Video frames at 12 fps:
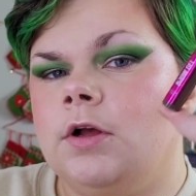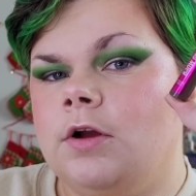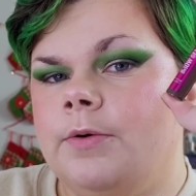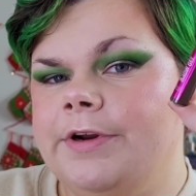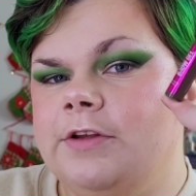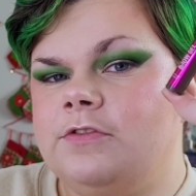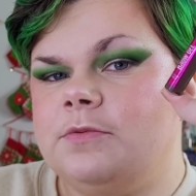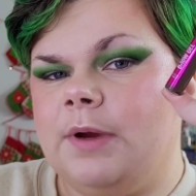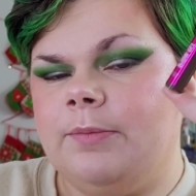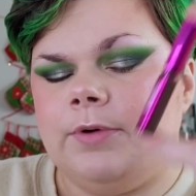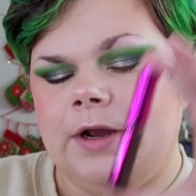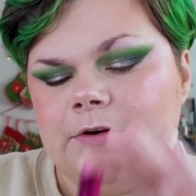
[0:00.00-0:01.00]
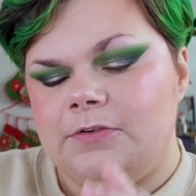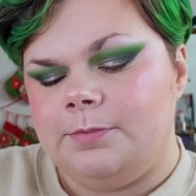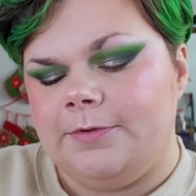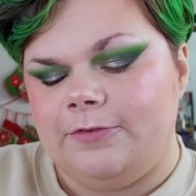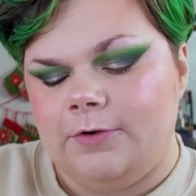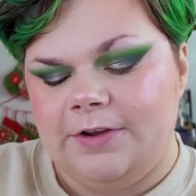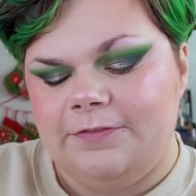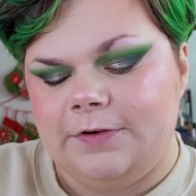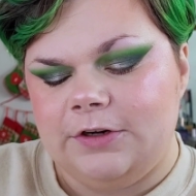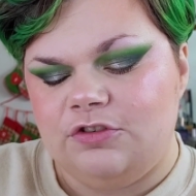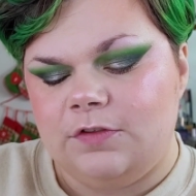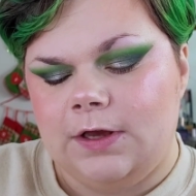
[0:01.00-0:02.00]
I'll go in and do my brows before I
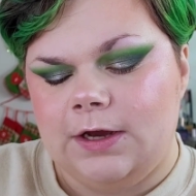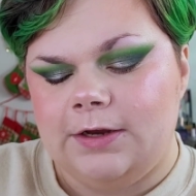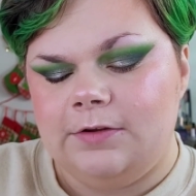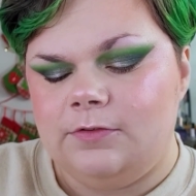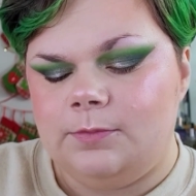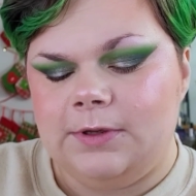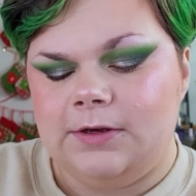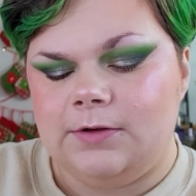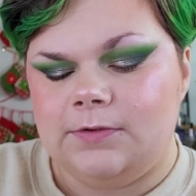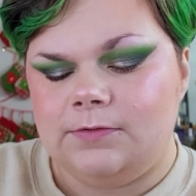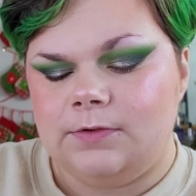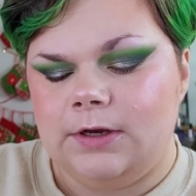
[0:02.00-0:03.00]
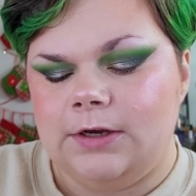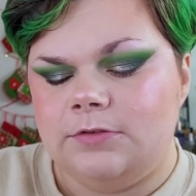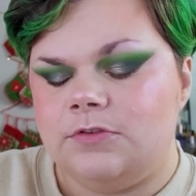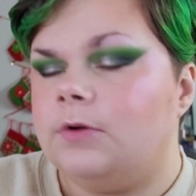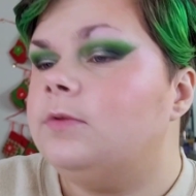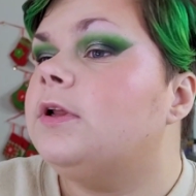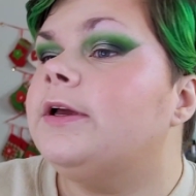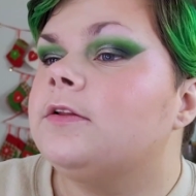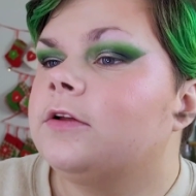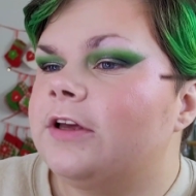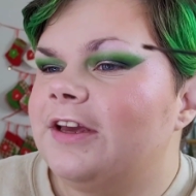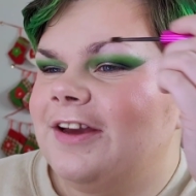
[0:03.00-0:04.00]
finish the eyes because I don't like
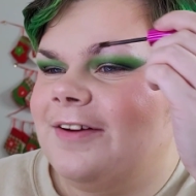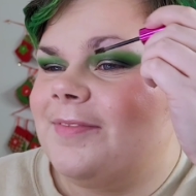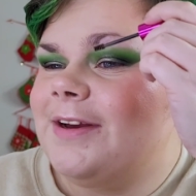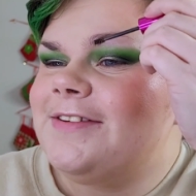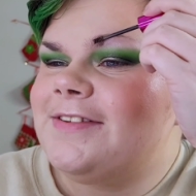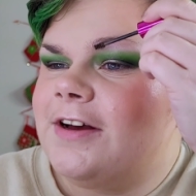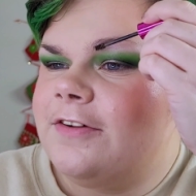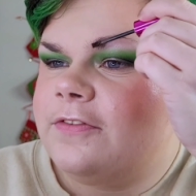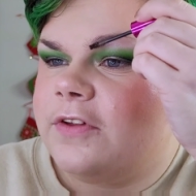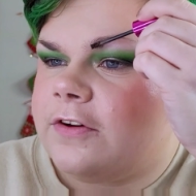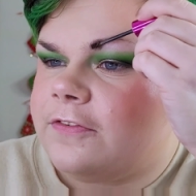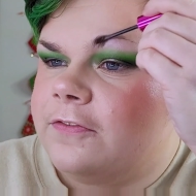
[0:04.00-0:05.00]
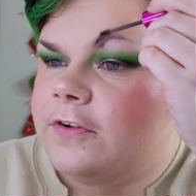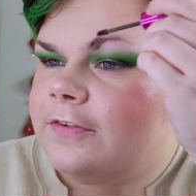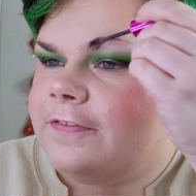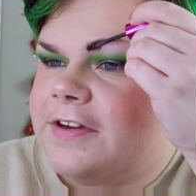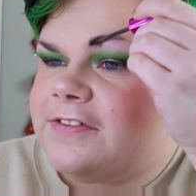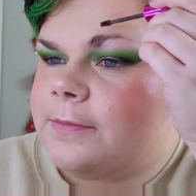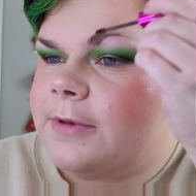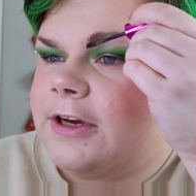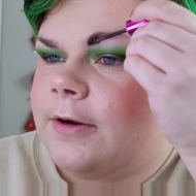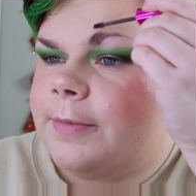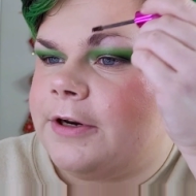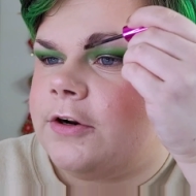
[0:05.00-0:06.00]
looking at myself with a full face of
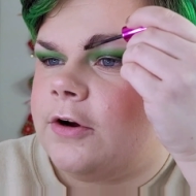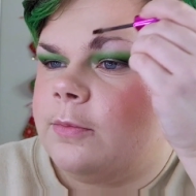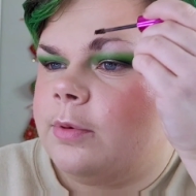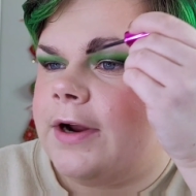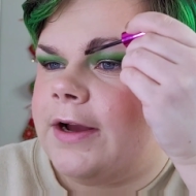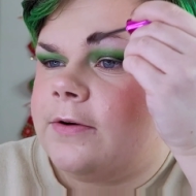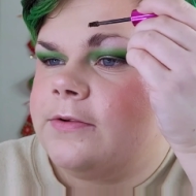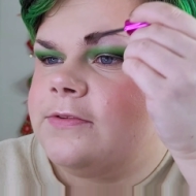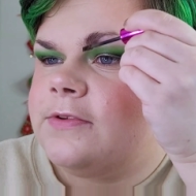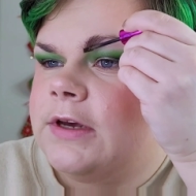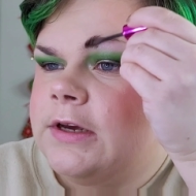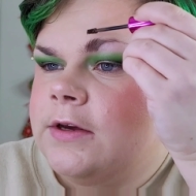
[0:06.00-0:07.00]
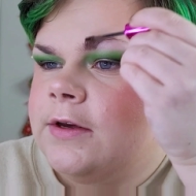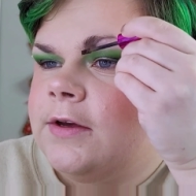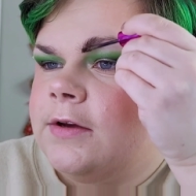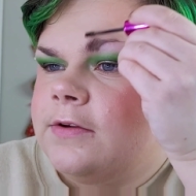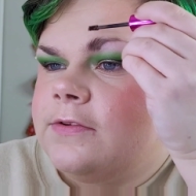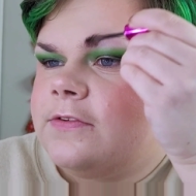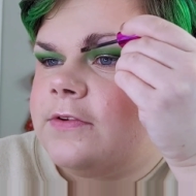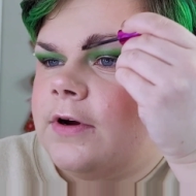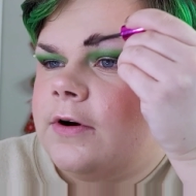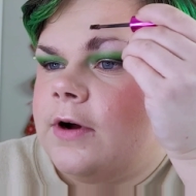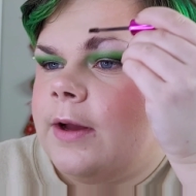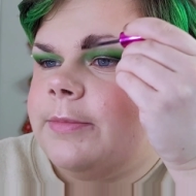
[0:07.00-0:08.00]
makeup and no brows.
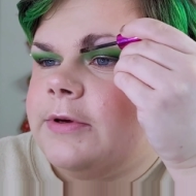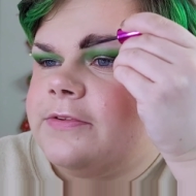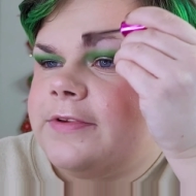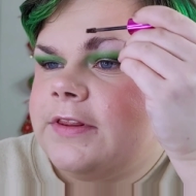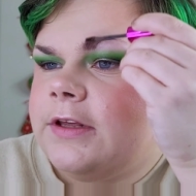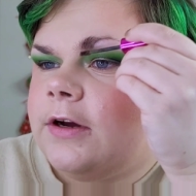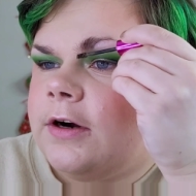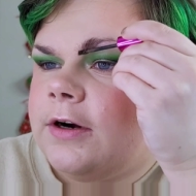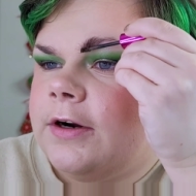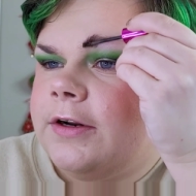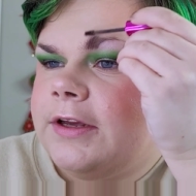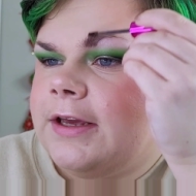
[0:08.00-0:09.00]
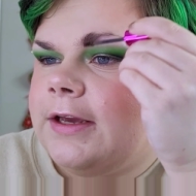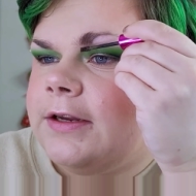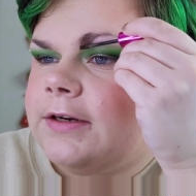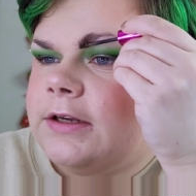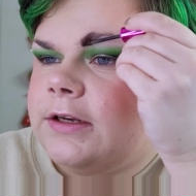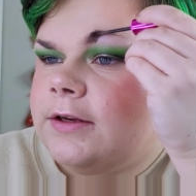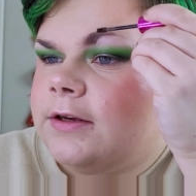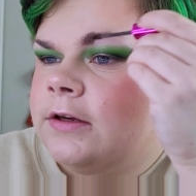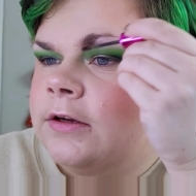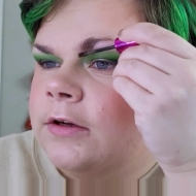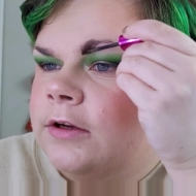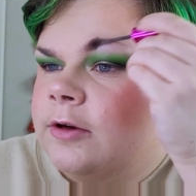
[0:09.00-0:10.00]
So I'm using the Hard Candy
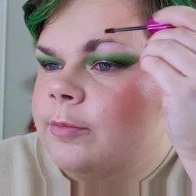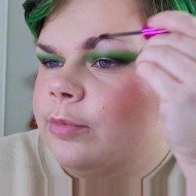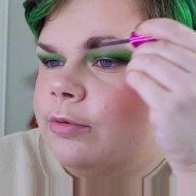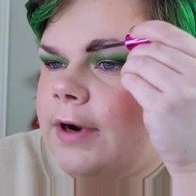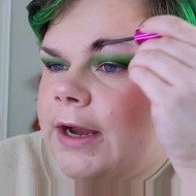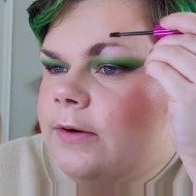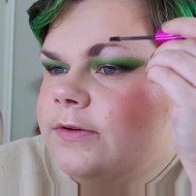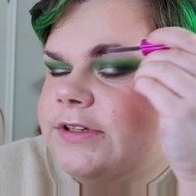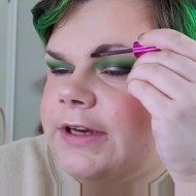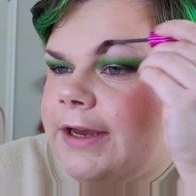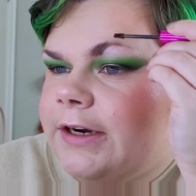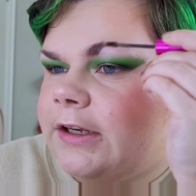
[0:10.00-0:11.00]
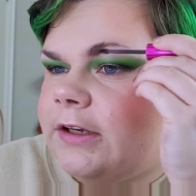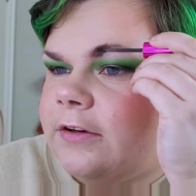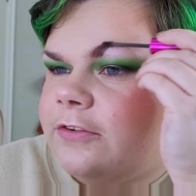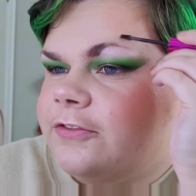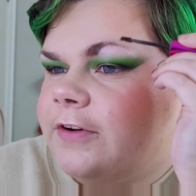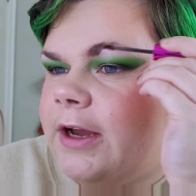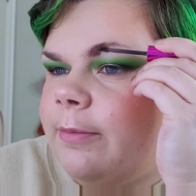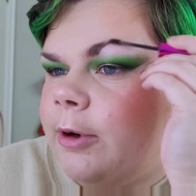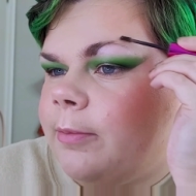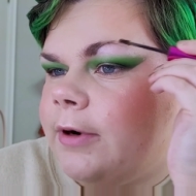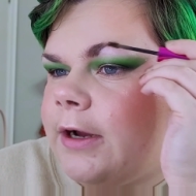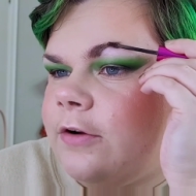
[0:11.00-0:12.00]
Brow Teddy
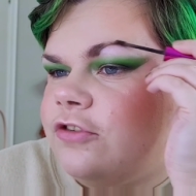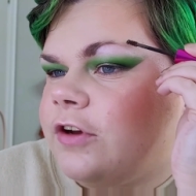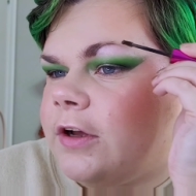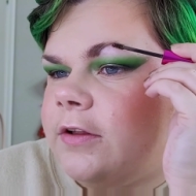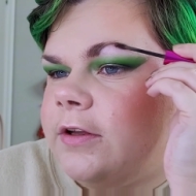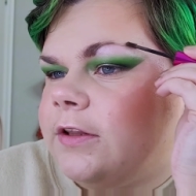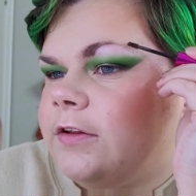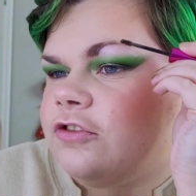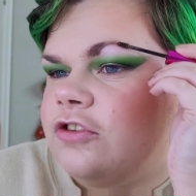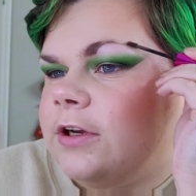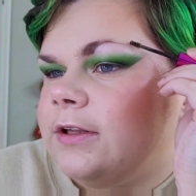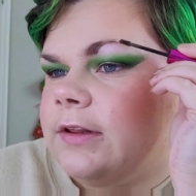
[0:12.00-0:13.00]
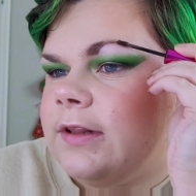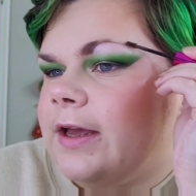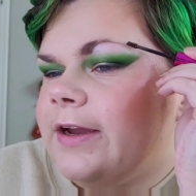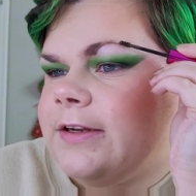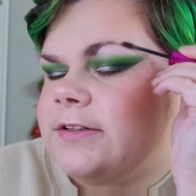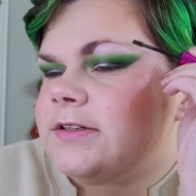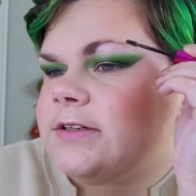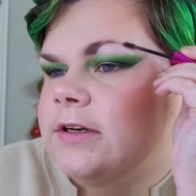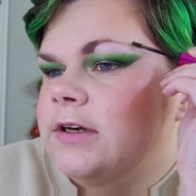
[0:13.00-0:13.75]
Fiber Brow Gel in the shade Light.